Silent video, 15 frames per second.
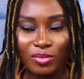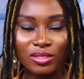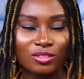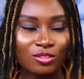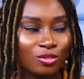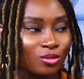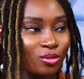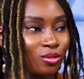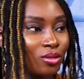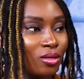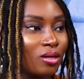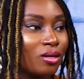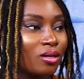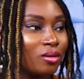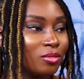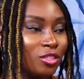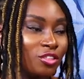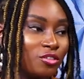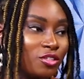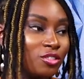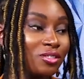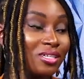you know,
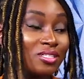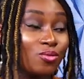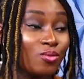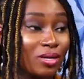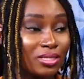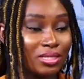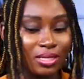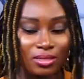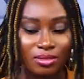generation are the ones that